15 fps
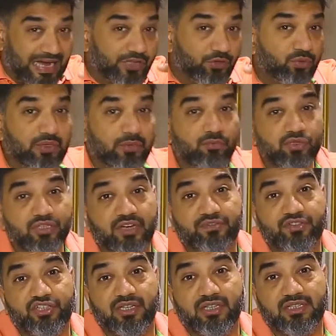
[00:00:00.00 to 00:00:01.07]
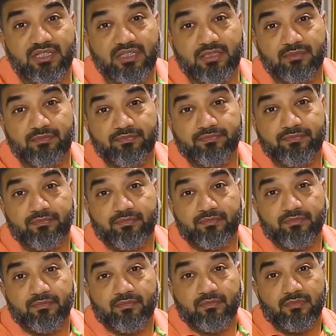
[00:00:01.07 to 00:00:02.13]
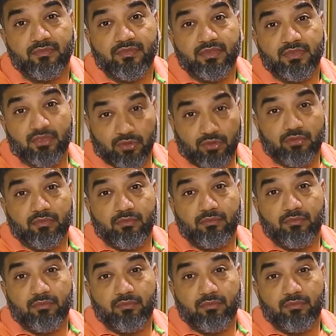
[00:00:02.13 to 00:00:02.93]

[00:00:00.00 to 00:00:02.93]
are you the most efficient system you know